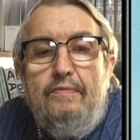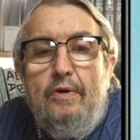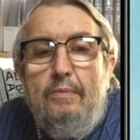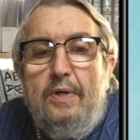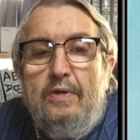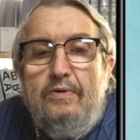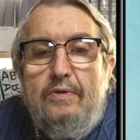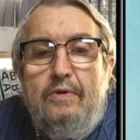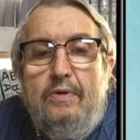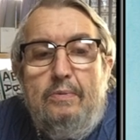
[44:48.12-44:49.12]
of
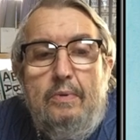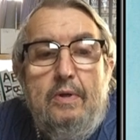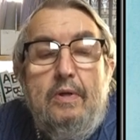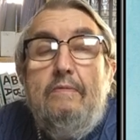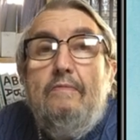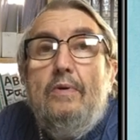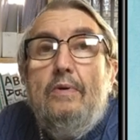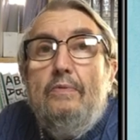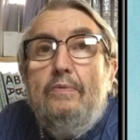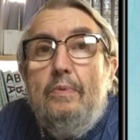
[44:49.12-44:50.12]
topics that we are
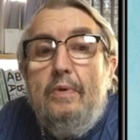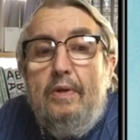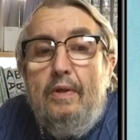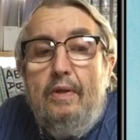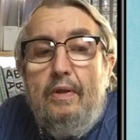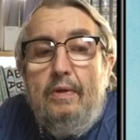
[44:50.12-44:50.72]
involved with.